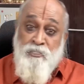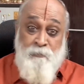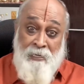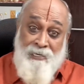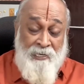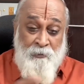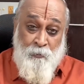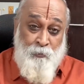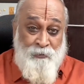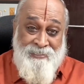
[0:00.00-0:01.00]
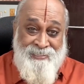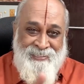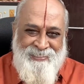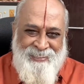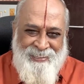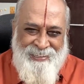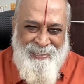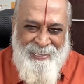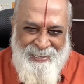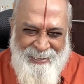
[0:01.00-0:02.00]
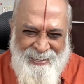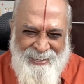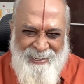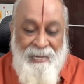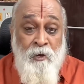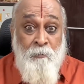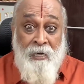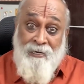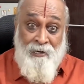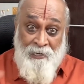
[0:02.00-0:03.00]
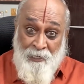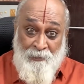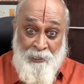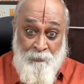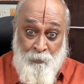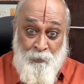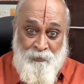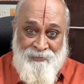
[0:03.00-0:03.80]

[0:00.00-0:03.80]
Speaking truth is easy, but conducting